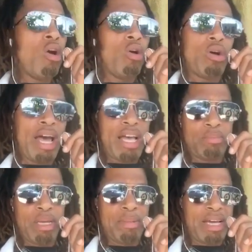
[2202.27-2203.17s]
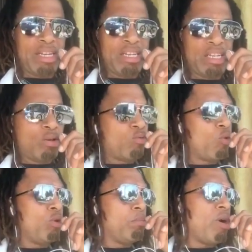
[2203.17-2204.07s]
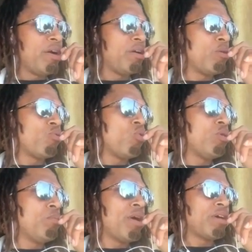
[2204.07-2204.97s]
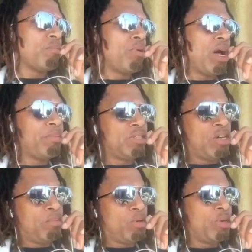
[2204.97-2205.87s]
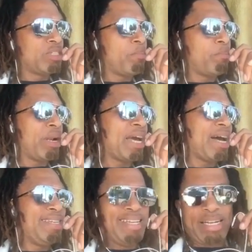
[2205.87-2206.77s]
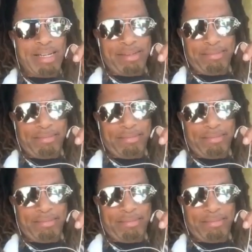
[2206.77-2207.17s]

Or ask, maybe I need to get on Roland Martin. And Roland Martin can probably tell me what's a Black Identity.